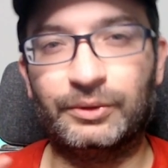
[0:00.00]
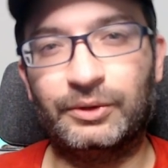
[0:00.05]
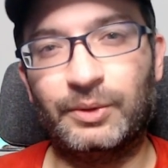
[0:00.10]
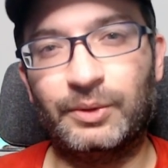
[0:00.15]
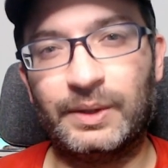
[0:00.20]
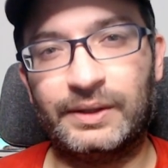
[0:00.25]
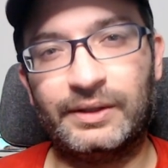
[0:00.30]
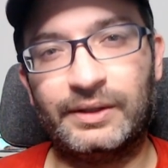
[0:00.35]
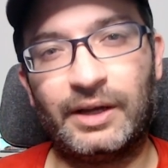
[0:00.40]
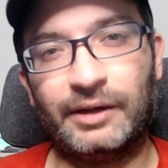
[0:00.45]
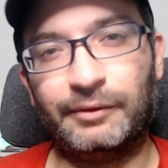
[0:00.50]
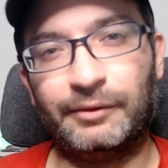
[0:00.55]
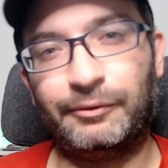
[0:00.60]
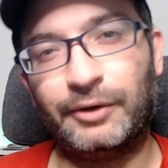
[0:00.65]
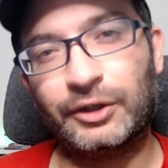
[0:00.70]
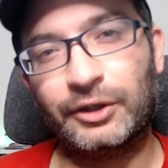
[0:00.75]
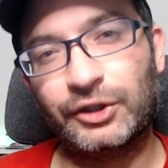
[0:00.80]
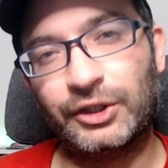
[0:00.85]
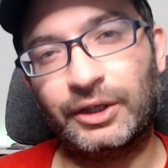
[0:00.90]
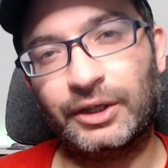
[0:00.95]
to assign
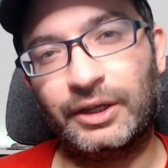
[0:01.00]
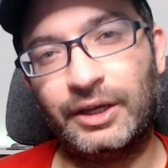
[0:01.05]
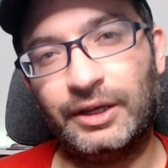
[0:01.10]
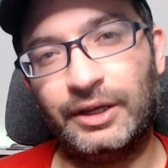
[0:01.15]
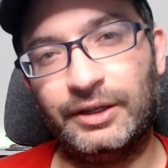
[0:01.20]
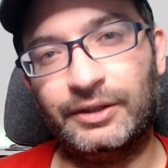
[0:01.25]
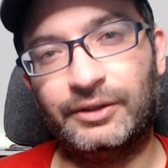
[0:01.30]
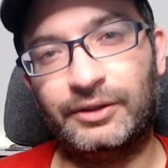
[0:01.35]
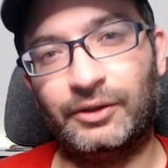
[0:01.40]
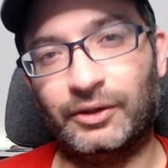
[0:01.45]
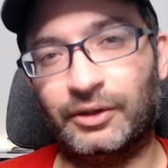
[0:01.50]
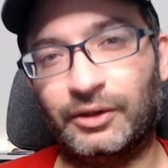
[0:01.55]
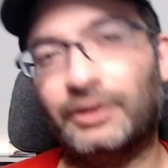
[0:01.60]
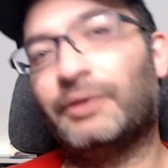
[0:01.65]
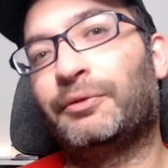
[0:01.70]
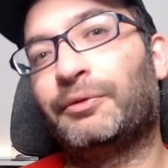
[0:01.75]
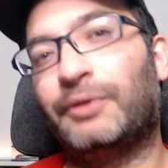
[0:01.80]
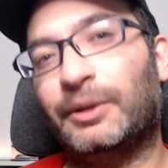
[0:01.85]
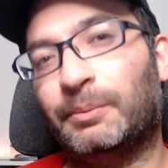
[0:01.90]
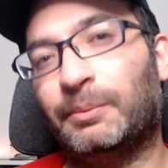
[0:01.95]
function keys to the
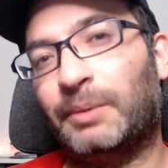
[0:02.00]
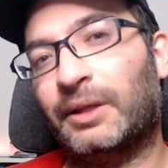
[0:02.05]
different